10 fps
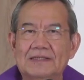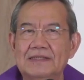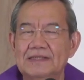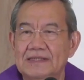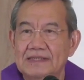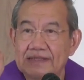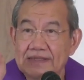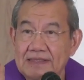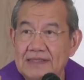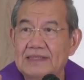
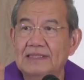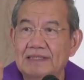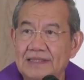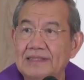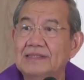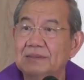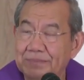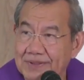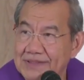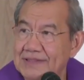Seek His
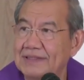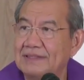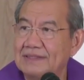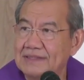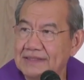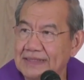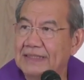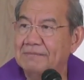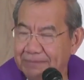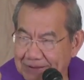presence in
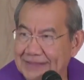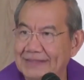prayer.